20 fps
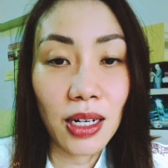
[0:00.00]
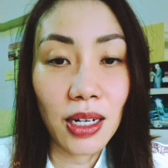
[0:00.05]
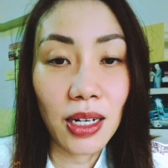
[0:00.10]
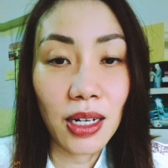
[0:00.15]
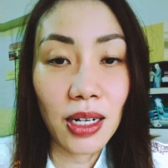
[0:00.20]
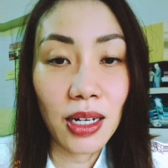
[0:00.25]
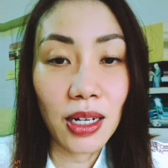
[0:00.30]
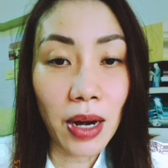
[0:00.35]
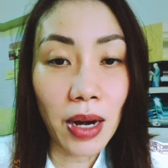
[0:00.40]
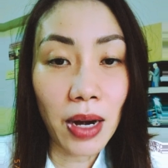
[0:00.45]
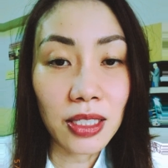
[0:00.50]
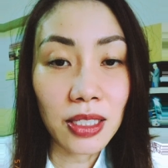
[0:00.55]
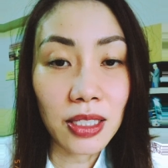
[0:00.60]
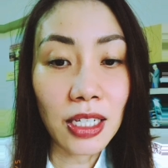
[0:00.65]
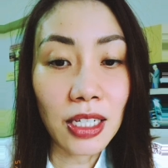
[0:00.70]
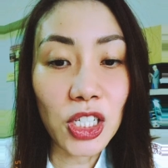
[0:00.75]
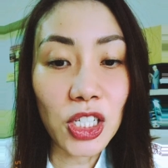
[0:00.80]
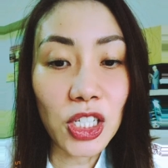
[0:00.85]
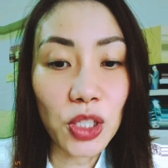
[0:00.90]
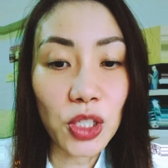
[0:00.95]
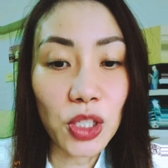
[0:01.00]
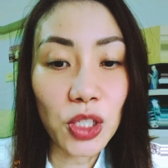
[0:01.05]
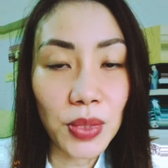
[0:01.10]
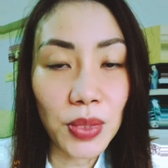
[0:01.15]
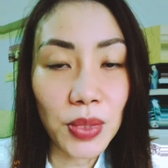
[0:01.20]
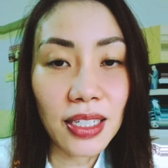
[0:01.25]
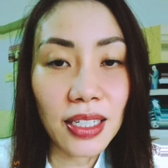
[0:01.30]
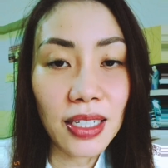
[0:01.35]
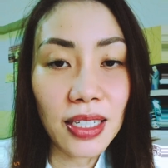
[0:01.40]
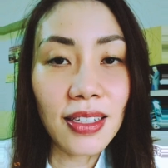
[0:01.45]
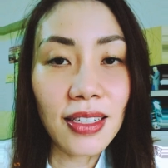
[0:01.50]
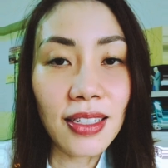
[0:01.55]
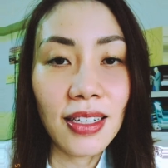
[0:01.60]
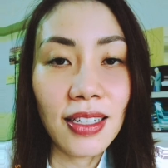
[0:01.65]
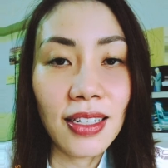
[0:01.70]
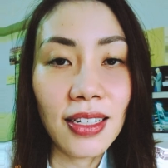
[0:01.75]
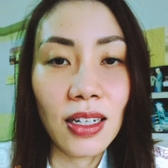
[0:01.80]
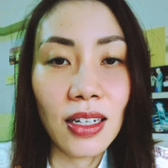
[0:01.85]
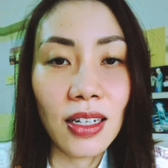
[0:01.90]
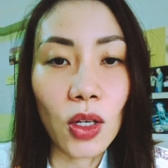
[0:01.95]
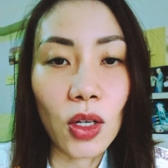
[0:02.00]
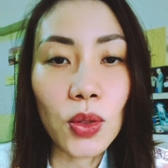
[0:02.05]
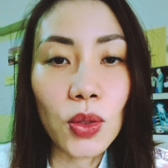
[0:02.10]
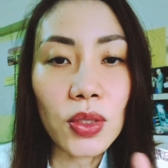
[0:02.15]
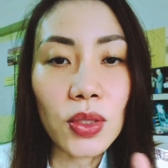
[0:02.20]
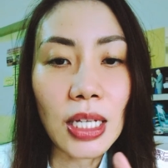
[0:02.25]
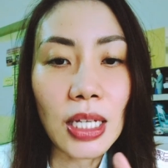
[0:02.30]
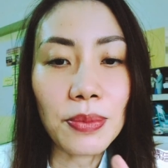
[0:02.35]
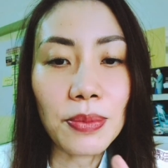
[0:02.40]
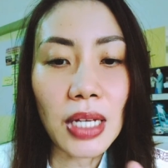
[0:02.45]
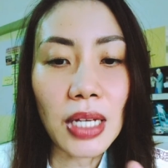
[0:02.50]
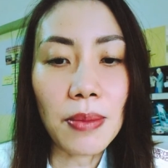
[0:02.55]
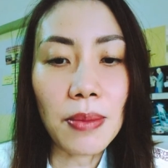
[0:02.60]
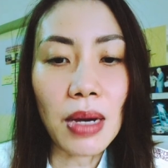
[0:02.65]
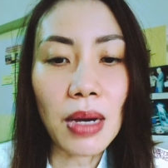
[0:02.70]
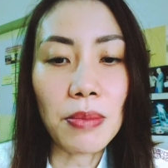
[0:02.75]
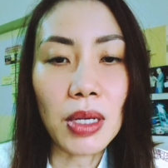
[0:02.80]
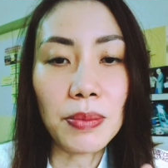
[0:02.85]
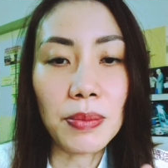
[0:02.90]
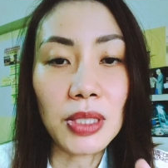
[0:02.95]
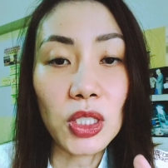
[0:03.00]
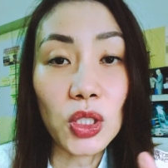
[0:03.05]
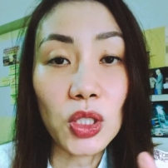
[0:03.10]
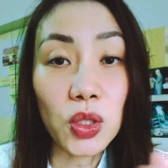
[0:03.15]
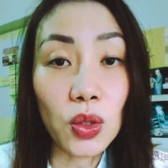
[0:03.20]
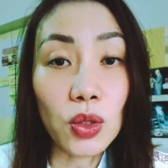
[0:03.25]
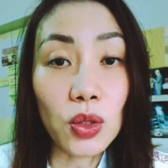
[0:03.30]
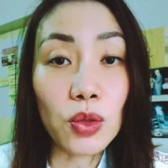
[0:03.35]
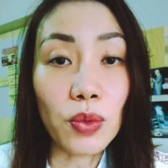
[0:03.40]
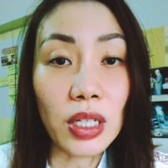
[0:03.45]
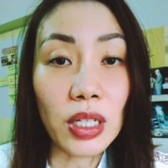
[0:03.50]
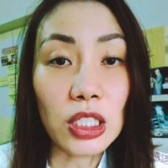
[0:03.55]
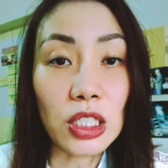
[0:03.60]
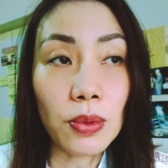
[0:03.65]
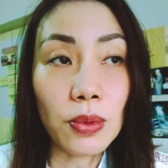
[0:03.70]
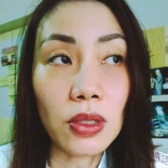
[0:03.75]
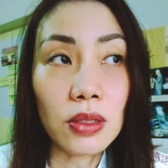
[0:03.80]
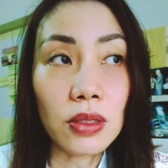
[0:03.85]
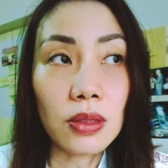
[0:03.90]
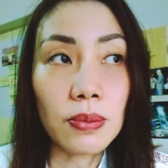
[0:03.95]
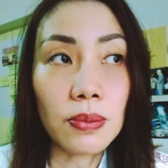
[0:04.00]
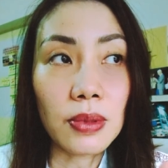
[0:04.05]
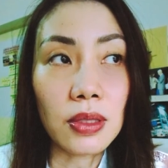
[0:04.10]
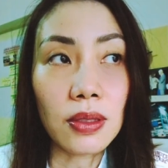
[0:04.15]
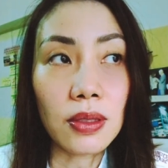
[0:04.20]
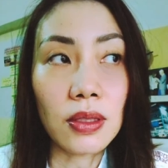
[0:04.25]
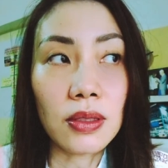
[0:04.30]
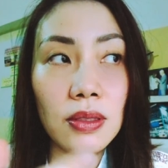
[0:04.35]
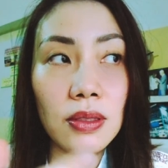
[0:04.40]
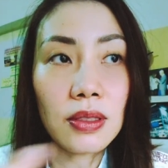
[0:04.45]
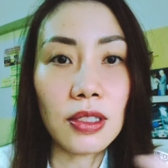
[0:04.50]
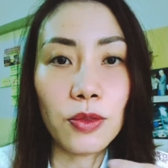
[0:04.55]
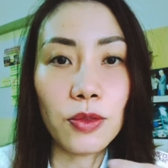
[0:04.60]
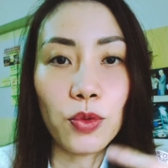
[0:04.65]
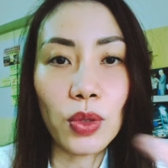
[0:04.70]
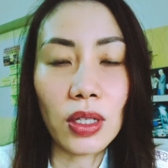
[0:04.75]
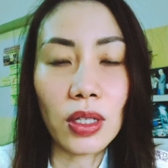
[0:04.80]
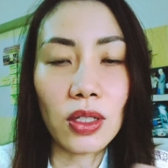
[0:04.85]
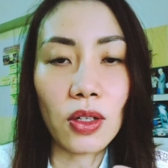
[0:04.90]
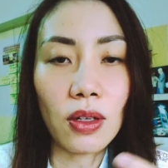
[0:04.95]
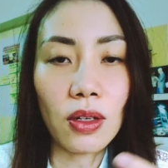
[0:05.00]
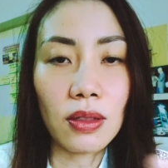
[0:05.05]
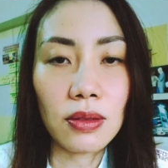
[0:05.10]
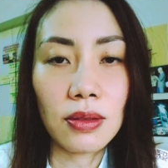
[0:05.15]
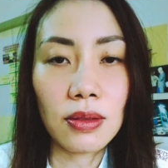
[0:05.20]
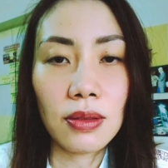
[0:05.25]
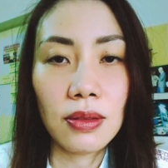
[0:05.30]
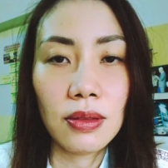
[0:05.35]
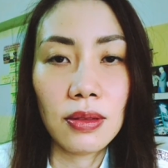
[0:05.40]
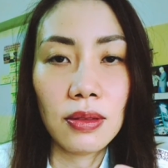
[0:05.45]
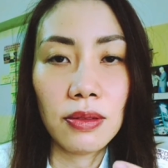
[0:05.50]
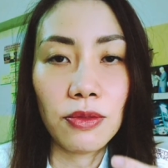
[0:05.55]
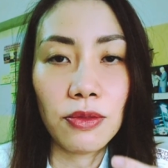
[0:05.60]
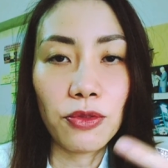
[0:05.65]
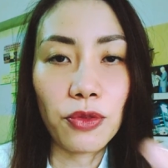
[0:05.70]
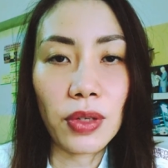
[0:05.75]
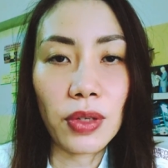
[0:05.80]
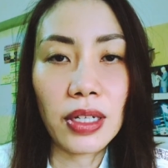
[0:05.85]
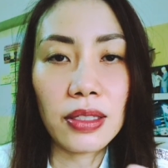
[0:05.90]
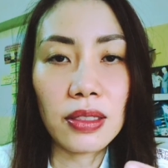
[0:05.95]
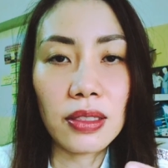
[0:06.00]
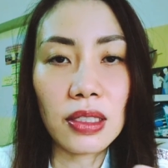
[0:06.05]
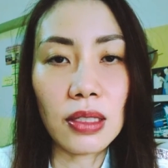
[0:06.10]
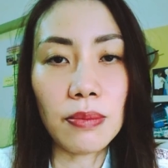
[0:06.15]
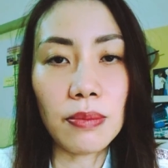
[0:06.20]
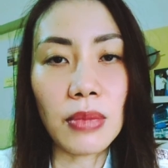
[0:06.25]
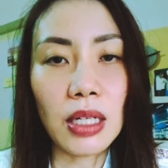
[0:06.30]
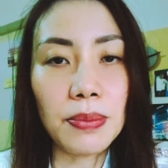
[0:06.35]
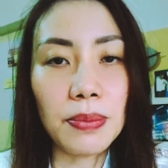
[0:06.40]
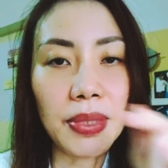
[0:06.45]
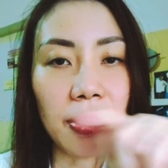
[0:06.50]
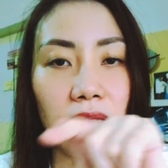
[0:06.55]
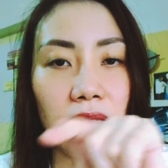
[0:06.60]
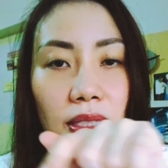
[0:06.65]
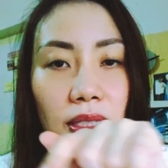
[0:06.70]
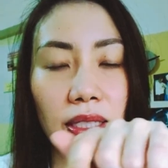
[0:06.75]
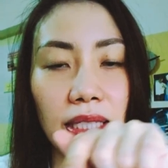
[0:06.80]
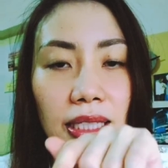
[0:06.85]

I hope this resonates, and I got you stopping by, watching the live. I hope this makes sense to you.